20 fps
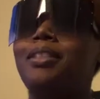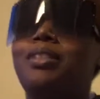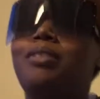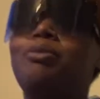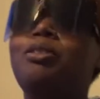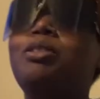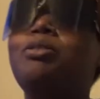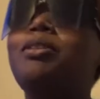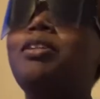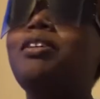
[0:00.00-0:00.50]

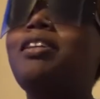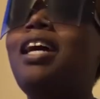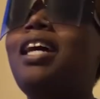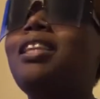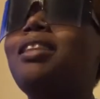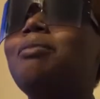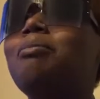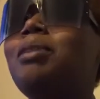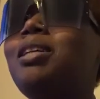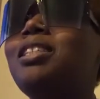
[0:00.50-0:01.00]
Which one you
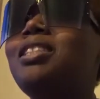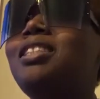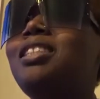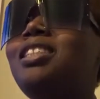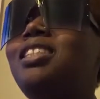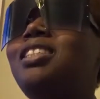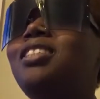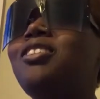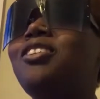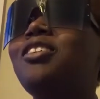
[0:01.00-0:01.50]
like the best?
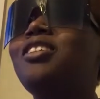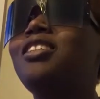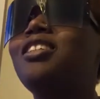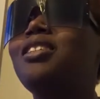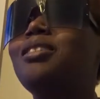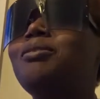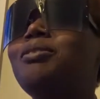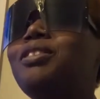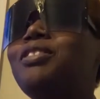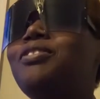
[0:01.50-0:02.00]
These are the
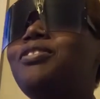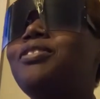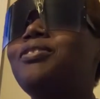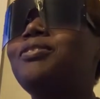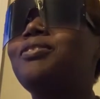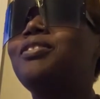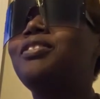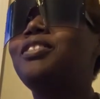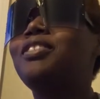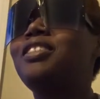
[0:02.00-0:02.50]
other ones.
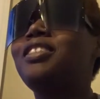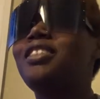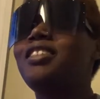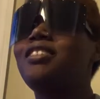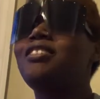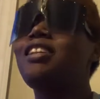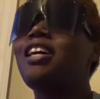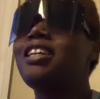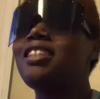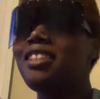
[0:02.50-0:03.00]

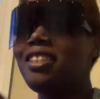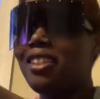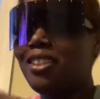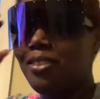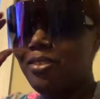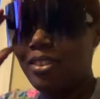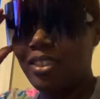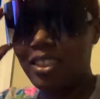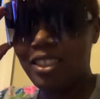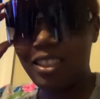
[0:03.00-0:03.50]
You like the other
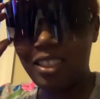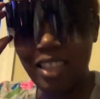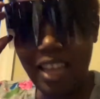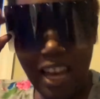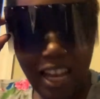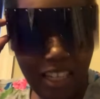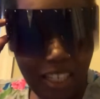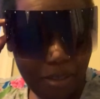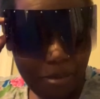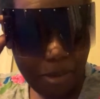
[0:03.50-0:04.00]
ones?
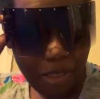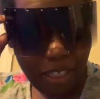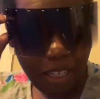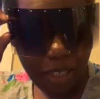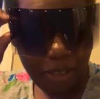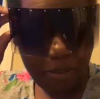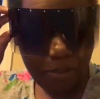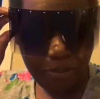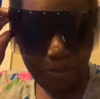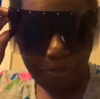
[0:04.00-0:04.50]
Y'all let me know.